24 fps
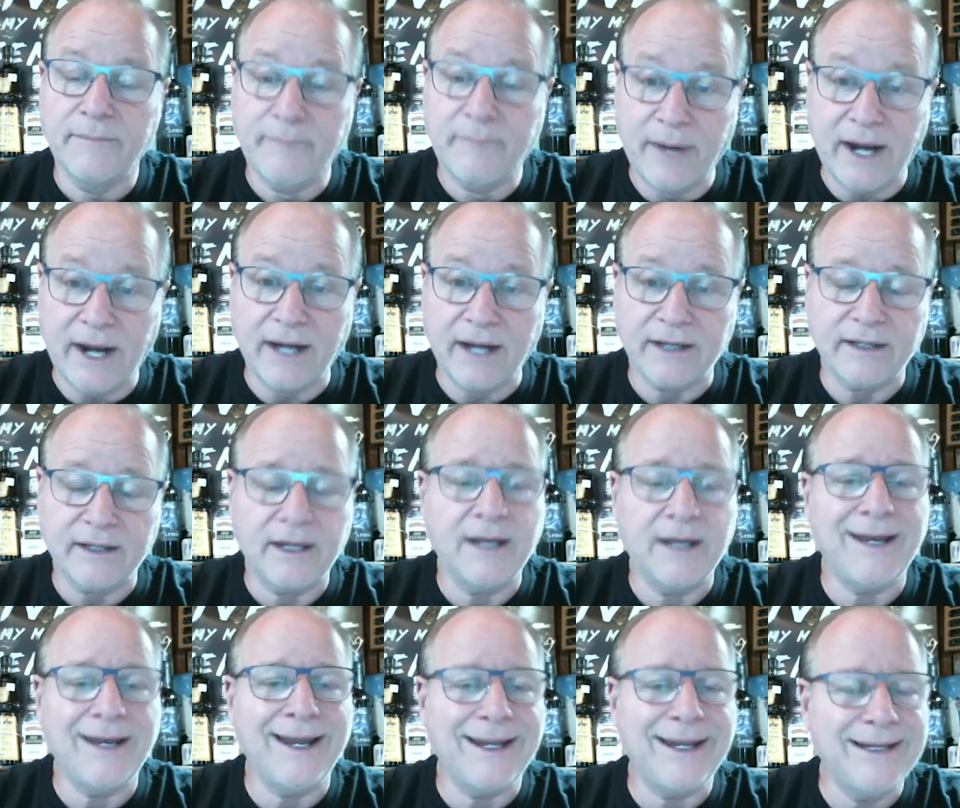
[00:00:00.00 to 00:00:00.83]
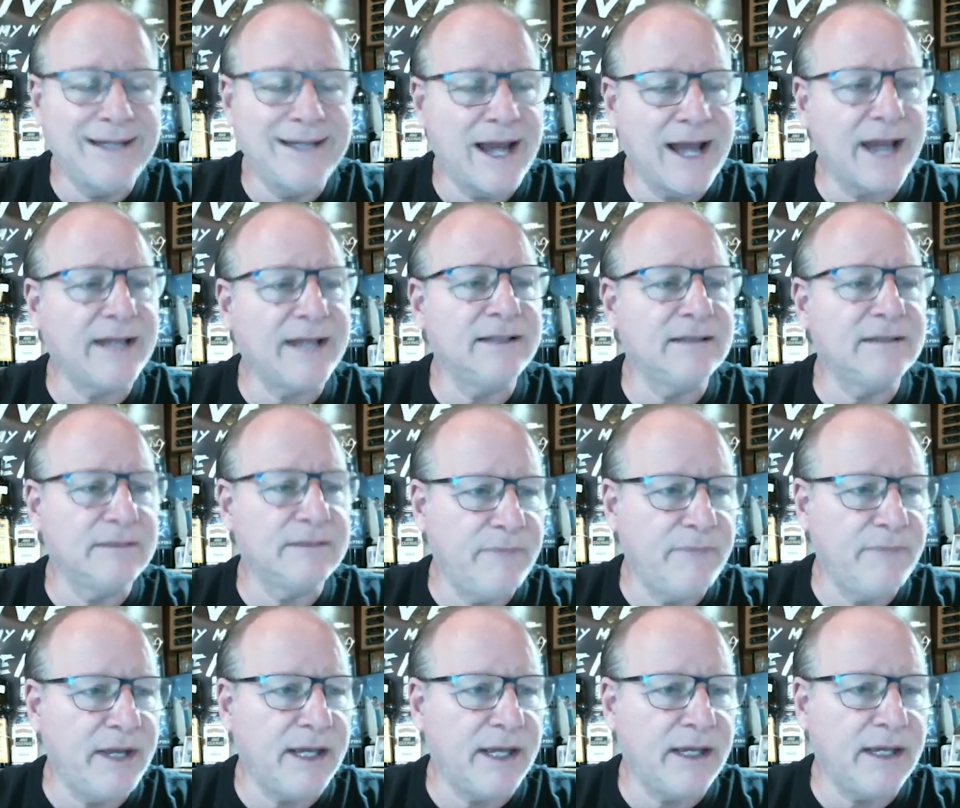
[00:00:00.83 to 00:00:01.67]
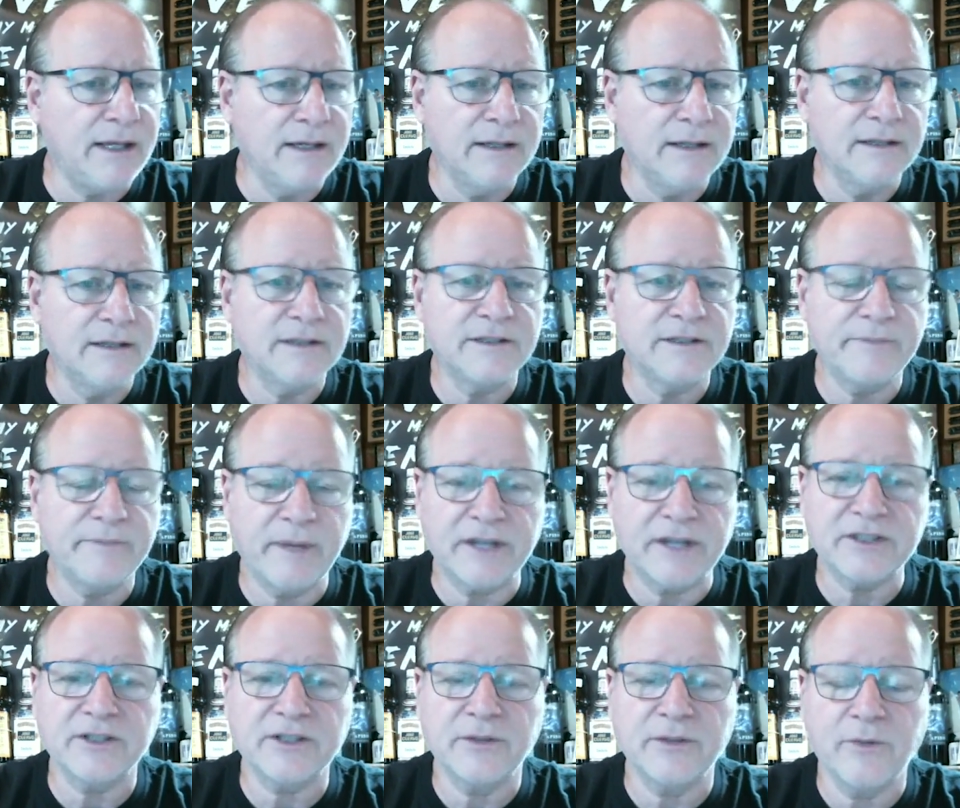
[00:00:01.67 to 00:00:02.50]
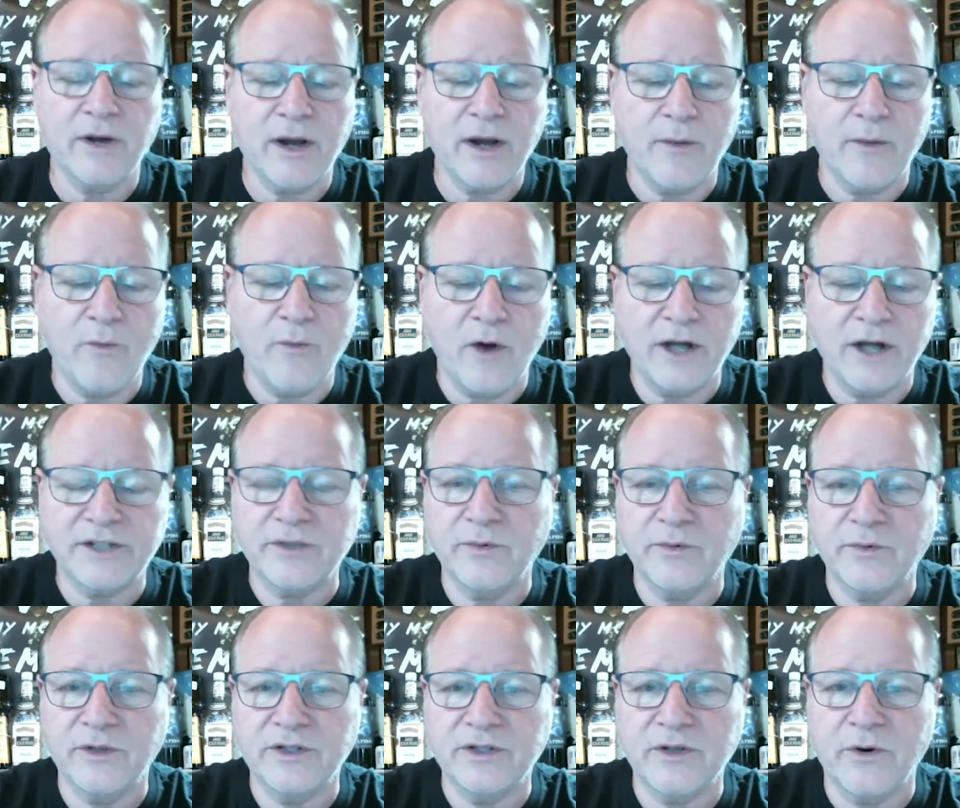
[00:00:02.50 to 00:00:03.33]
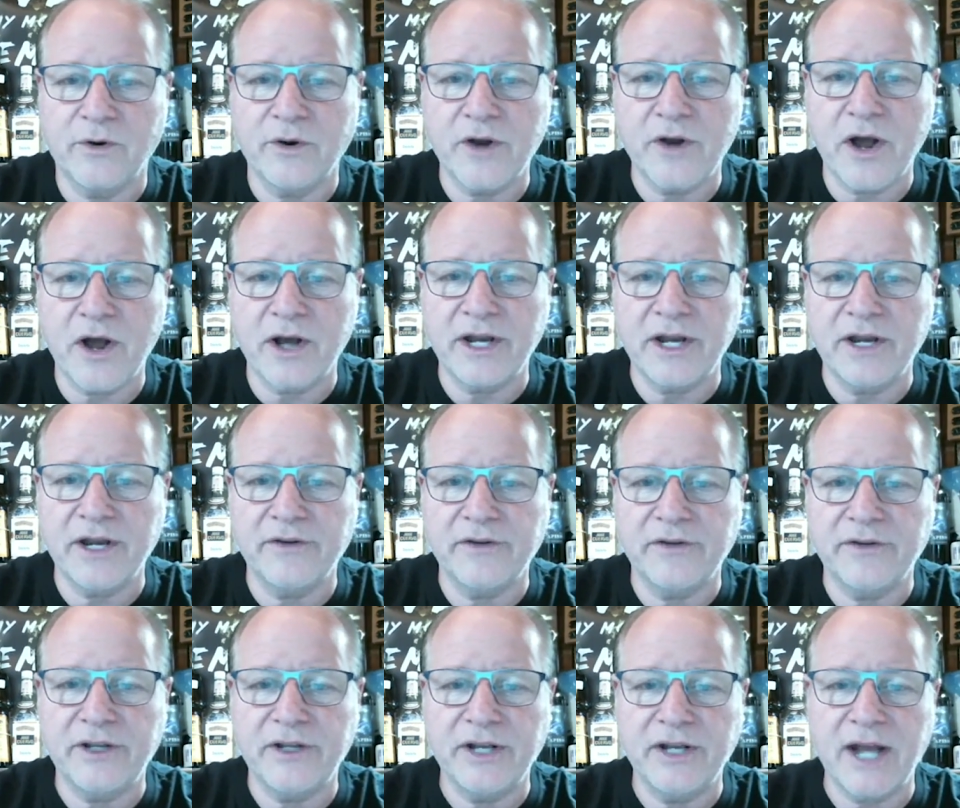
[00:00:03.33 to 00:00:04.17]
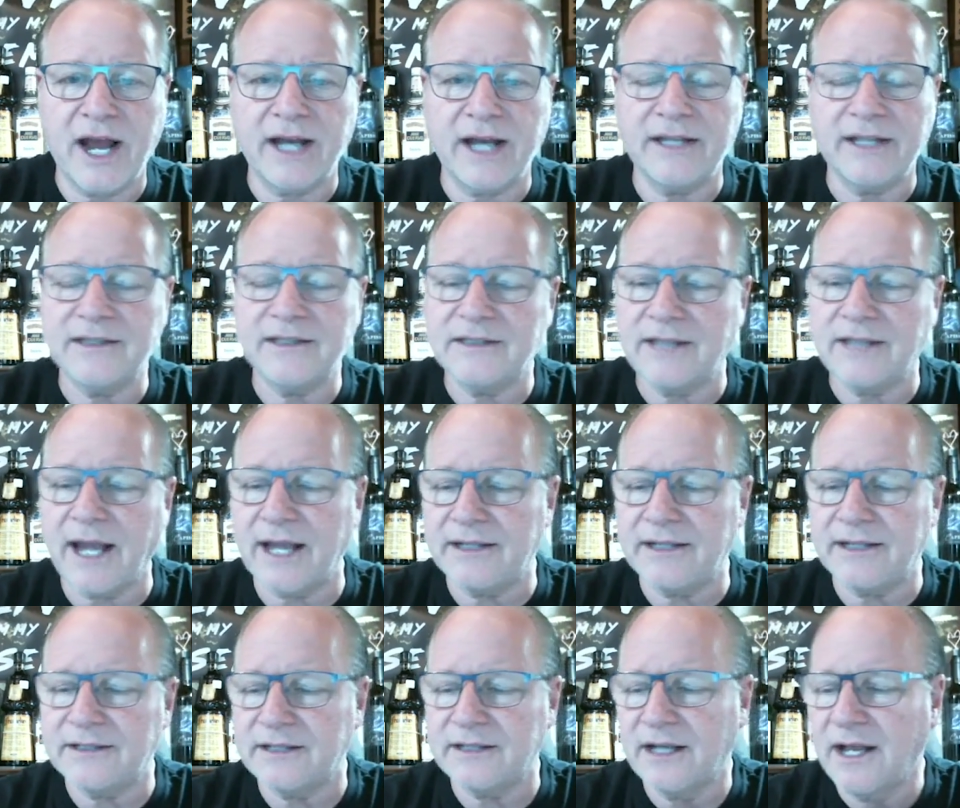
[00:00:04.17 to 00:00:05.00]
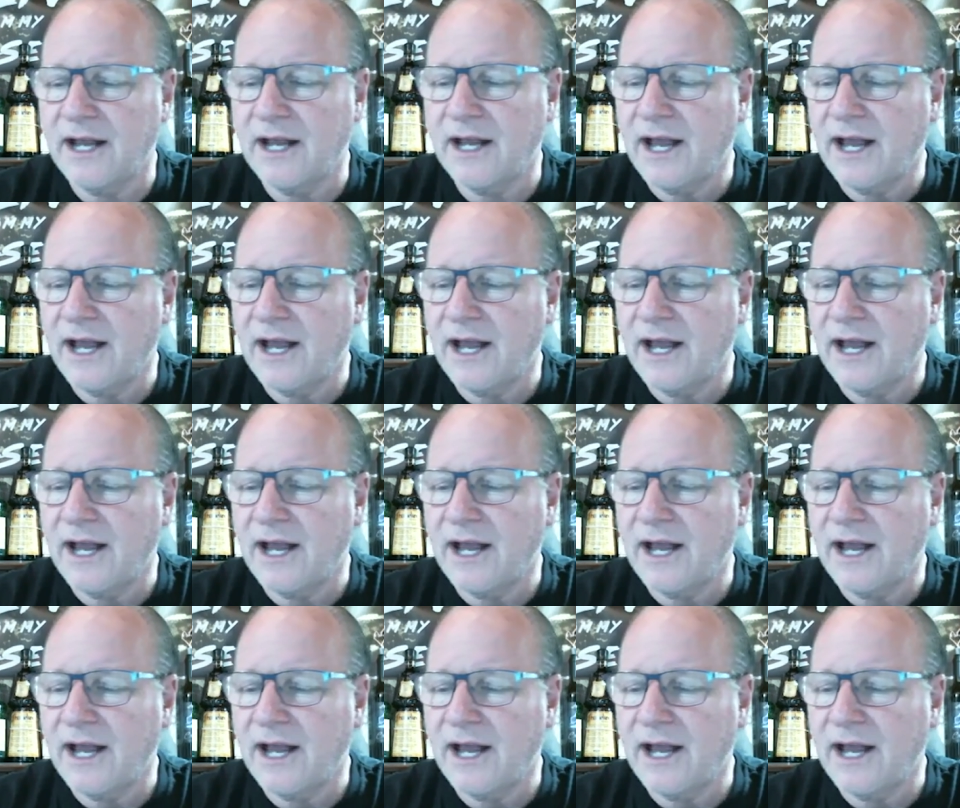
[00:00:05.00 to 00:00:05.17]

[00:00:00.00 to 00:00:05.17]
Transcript: But it ignites me, especially when I'm watching what's going on here in the United States,